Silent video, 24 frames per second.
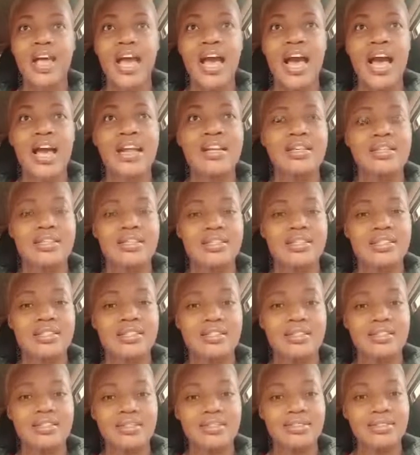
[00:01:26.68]
and
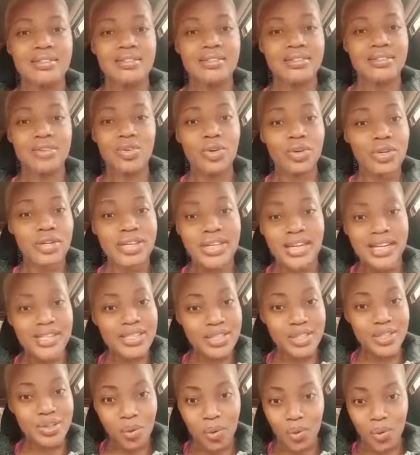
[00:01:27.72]
don't let
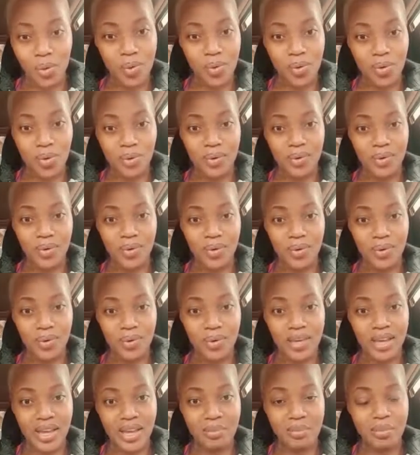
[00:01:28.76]
it go,
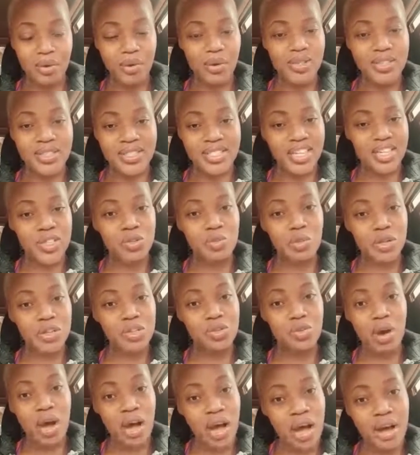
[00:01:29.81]
okay? Because that's what
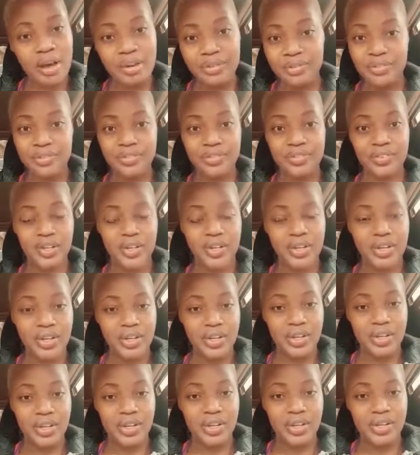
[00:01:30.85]
you have.
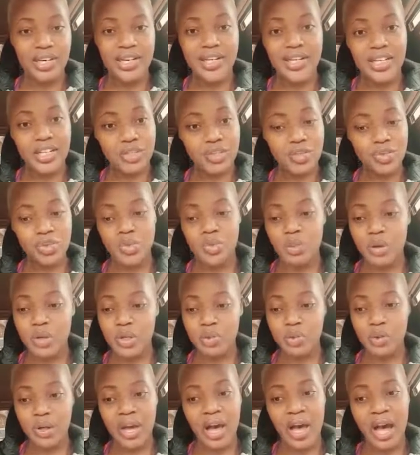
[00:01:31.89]
Let us use what
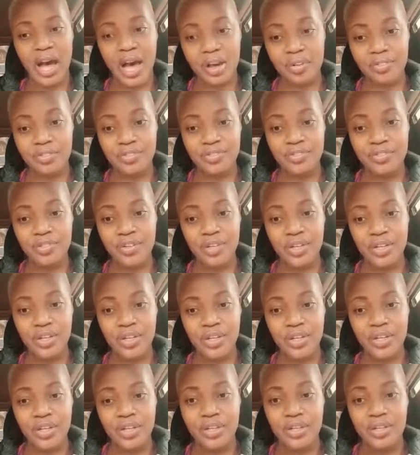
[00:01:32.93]
we have
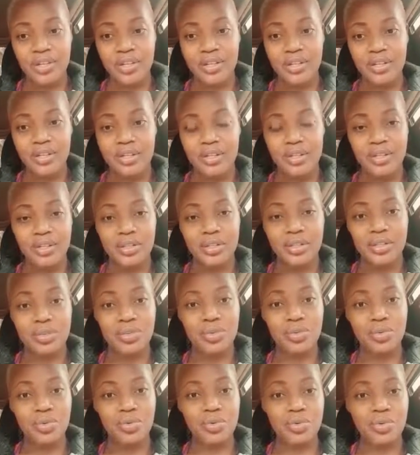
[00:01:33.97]

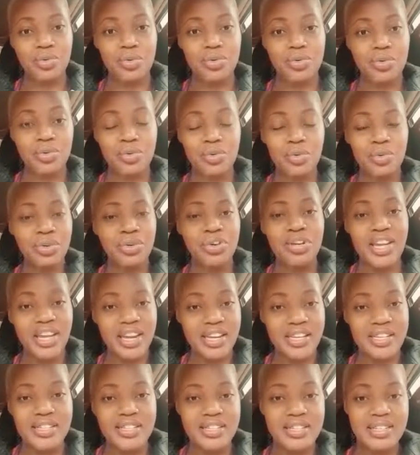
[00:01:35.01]
to
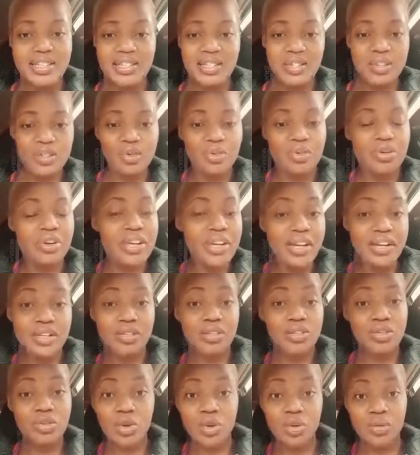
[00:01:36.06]
create
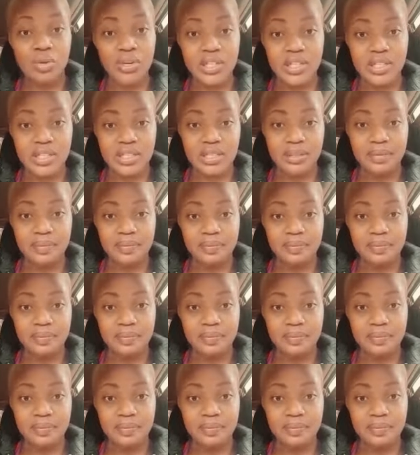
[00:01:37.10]
stories.